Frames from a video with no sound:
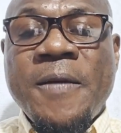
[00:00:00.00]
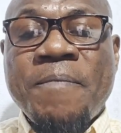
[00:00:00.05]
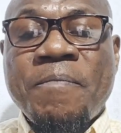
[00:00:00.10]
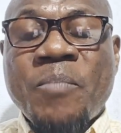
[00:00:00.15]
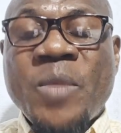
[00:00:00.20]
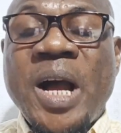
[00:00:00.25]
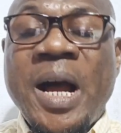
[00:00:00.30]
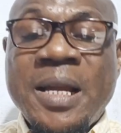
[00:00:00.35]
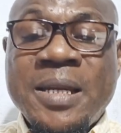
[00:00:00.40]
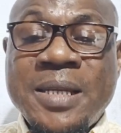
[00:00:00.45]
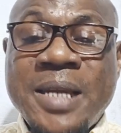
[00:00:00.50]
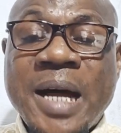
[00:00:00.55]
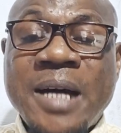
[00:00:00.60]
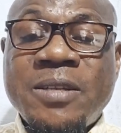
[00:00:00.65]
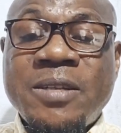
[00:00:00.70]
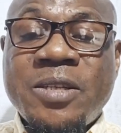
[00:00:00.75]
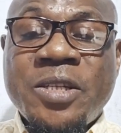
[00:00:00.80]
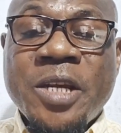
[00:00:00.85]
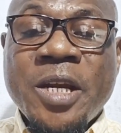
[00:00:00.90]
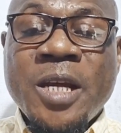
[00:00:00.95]
And
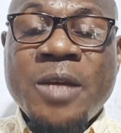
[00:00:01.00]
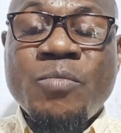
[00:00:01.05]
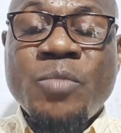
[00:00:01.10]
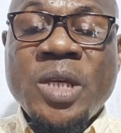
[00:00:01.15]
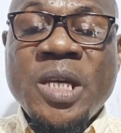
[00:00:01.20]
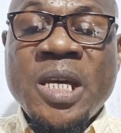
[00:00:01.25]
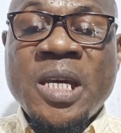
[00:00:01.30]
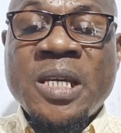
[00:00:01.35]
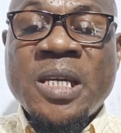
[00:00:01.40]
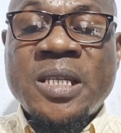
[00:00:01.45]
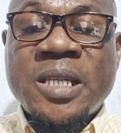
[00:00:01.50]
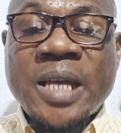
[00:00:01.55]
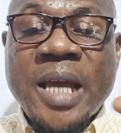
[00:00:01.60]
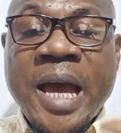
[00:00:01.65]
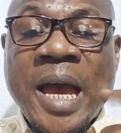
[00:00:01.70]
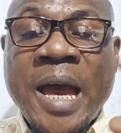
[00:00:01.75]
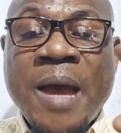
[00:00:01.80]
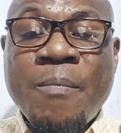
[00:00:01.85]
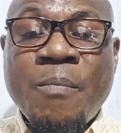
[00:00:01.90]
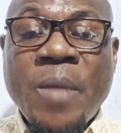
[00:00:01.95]
that term is
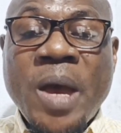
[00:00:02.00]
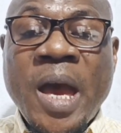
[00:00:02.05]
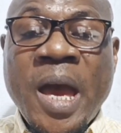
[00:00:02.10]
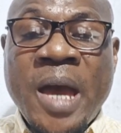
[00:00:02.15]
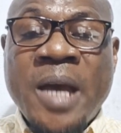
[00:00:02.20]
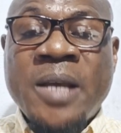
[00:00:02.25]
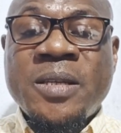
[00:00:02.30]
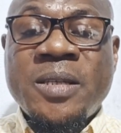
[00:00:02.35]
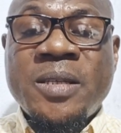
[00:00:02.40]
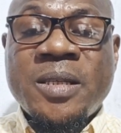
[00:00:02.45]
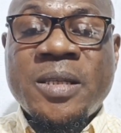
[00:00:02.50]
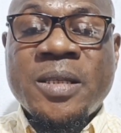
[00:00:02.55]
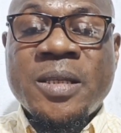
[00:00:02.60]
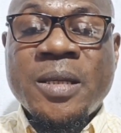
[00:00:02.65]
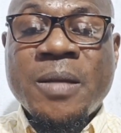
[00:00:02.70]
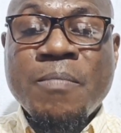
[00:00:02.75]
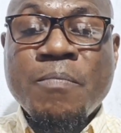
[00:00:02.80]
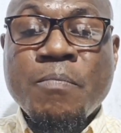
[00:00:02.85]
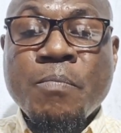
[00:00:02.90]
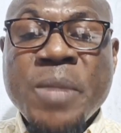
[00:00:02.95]
MS,
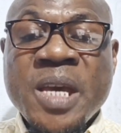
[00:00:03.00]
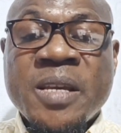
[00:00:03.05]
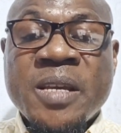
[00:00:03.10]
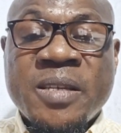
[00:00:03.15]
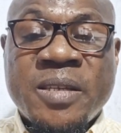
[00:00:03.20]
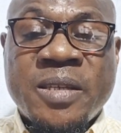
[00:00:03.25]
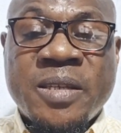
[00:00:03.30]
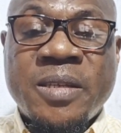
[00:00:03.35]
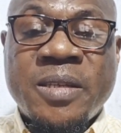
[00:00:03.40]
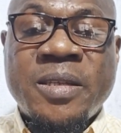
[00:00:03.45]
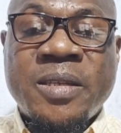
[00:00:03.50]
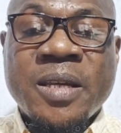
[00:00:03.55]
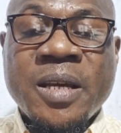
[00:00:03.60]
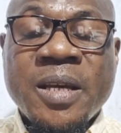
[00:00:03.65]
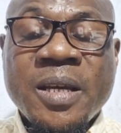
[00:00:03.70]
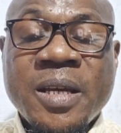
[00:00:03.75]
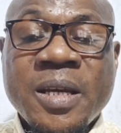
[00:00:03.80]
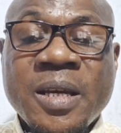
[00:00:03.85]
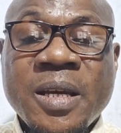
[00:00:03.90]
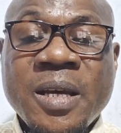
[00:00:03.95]
Miss.
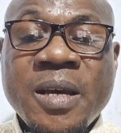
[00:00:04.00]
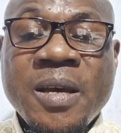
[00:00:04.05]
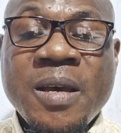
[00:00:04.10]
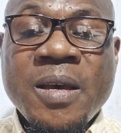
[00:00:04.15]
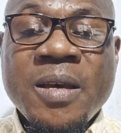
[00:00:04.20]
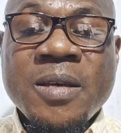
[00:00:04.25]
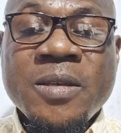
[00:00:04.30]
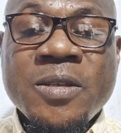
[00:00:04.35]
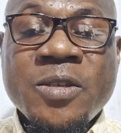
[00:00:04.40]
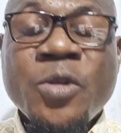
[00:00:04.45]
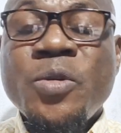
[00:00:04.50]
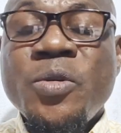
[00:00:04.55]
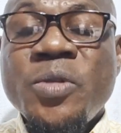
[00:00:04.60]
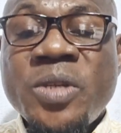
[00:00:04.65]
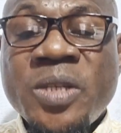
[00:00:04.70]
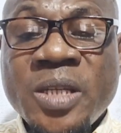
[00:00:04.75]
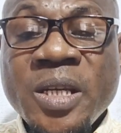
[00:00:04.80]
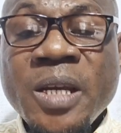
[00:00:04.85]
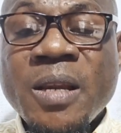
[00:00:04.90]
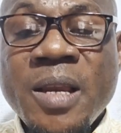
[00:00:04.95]
So you
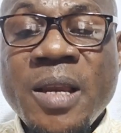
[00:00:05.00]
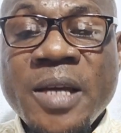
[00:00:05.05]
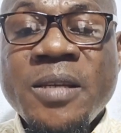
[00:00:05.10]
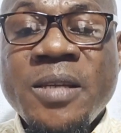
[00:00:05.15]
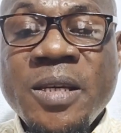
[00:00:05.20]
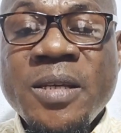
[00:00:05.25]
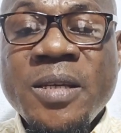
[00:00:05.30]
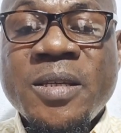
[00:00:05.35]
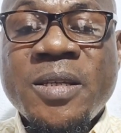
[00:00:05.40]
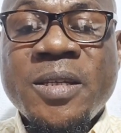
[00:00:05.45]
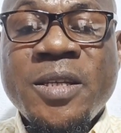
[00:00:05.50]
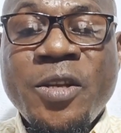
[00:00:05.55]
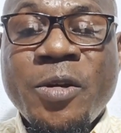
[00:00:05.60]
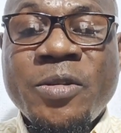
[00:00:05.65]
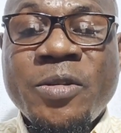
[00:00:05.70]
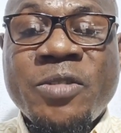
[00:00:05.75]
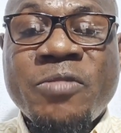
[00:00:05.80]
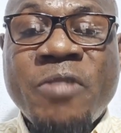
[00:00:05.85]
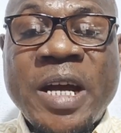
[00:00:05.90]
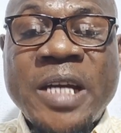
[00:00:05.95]
see ladies
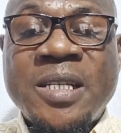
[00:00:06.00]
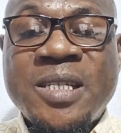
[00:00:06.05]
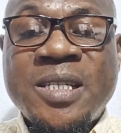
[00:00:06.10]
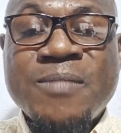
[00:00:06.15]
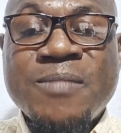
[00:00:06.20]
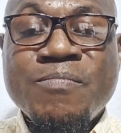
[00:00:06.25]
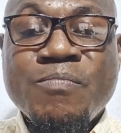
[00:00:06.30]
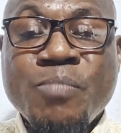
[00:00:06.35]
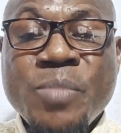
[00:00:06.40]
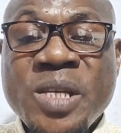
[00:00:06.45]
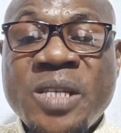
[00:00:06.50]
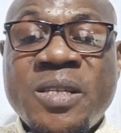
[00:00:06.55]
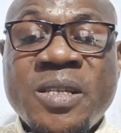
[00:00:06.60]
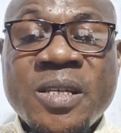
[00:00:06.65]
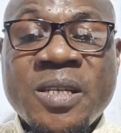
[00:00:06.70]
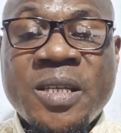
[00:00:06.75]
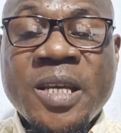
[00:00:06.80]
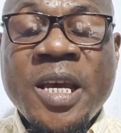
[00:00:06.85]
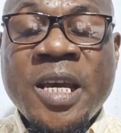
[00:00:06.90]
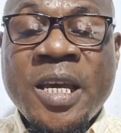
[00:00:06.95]
not writing
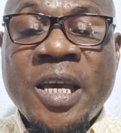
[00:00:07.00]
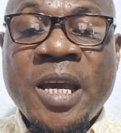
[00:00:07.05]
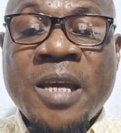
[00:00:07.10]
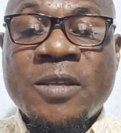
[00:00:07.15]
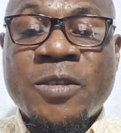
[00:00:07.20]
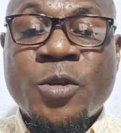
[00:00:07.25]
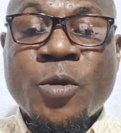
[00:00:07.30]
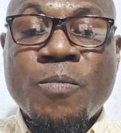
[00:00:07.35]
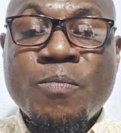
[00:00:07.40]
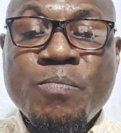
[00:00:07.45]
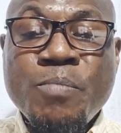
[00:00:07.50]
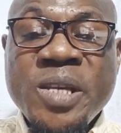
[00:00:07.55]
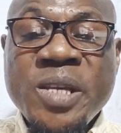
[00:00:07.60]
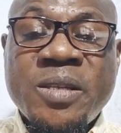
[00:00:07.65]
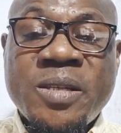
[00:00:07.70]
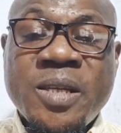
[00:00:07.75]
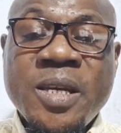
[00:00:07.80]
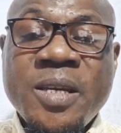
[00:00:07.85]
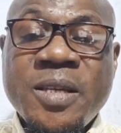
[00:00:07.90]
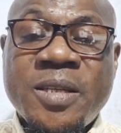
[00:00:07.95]
Mrs. again. So
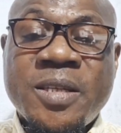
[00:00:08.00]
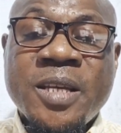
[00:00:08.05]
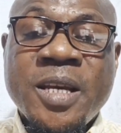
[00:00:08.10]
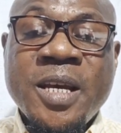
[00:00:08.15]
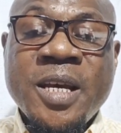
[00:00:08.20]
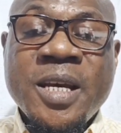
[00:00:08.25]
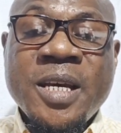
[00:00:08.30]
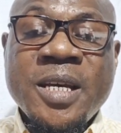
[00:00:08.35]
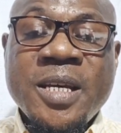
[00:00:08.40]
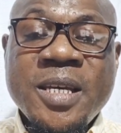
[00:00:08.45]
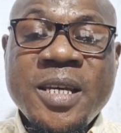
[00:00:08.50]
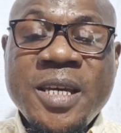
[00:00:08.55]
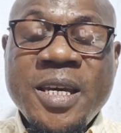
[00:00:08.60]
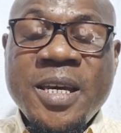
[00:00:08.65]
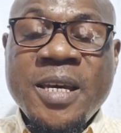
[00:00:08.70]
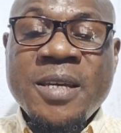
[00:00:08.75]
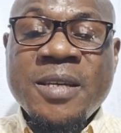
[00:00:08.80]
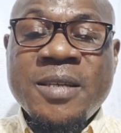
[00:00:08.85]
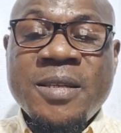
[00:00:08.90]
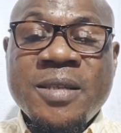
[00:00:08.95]
Mrs.
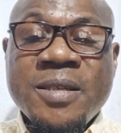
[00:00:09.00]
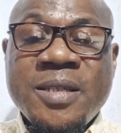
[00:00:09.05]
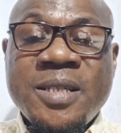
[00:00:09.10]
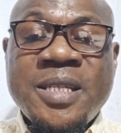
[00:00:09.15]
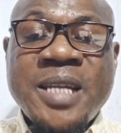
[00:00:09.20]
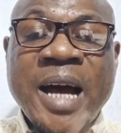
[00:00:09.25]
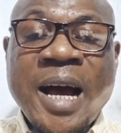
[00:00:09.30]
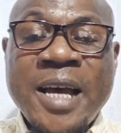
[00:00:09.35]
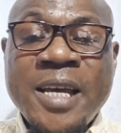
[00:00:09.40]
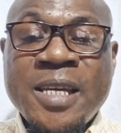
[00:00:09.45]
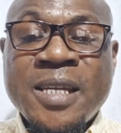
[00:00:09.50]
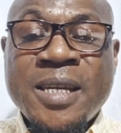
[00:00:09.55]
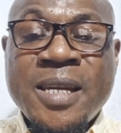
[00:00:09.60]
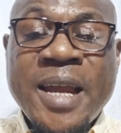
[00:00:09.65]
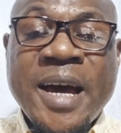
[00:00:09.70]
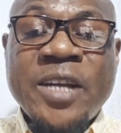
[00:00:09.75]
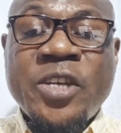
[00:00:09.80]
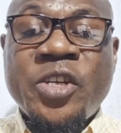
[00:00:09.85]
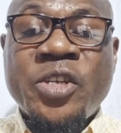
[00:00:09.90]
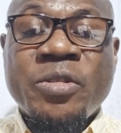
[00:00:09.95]
is dying
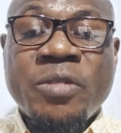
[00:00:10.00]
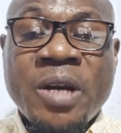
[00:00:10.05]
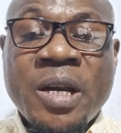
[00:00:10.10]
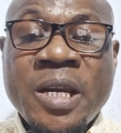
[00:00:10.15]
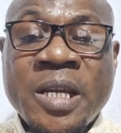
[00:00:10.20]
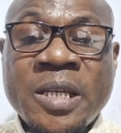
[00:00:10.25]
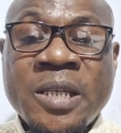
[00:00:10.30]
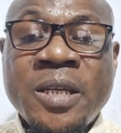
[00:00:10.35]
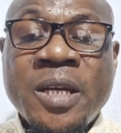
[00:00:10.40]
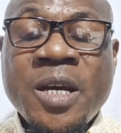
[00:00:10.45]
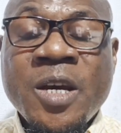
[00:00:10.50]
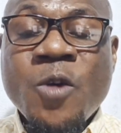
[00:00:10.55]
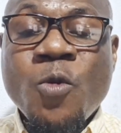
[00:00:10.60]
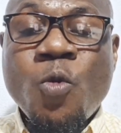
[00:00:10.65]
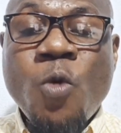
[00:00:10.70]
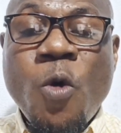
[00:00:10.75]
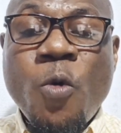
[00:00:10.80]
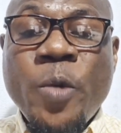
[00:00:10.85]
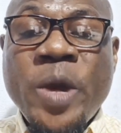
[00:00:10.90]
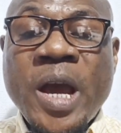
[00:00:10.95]
naturally.
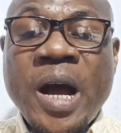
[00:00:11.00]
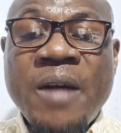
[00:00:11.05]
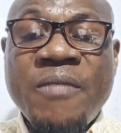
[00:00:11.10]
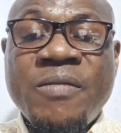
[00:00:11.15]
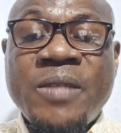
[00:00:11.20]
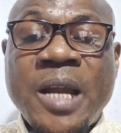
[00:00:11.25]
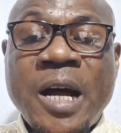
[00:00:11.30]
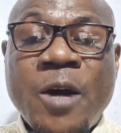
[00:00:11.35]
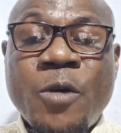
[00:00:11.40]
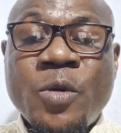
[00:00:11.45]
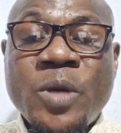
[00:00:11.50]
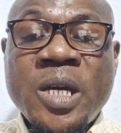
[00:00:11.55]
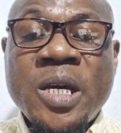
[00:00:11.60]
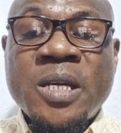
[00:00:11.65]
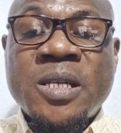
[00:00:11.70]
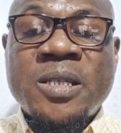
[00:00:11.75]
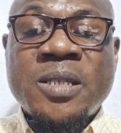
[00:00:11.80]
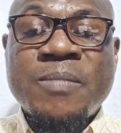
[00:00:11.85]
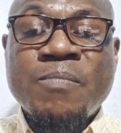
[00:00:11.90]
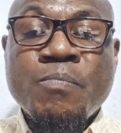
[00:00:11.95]
What we have now
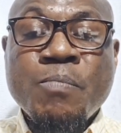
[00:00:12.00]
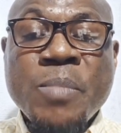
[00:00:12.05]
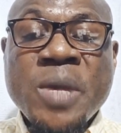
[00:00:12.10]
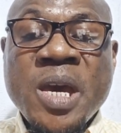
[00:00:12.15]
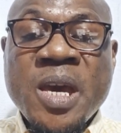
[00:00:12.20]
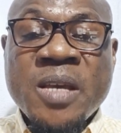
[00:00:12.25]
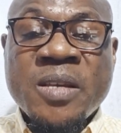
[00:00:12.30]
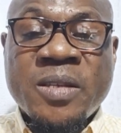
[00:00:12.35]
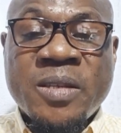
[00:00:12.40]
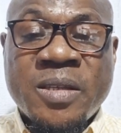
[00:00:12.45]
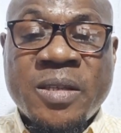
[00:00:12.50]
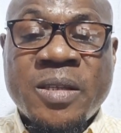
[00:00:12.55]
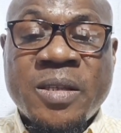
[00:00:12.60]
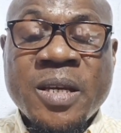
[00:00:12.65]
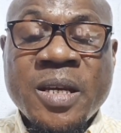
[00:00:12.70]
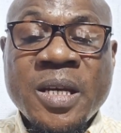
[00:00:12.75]
is Ms.,